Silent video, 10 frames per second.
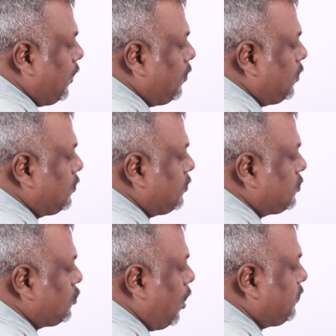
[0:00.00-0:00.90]
I don't want to
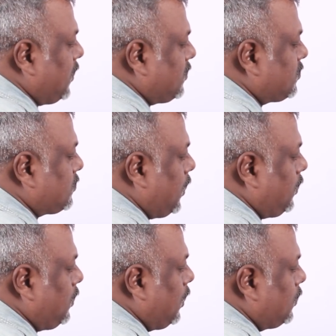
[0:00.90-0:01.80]
stop this,
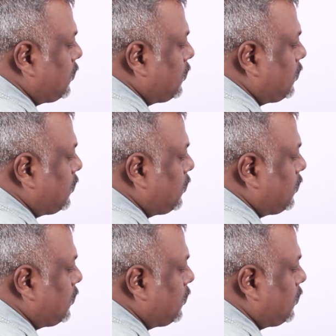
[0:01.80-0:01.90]
right?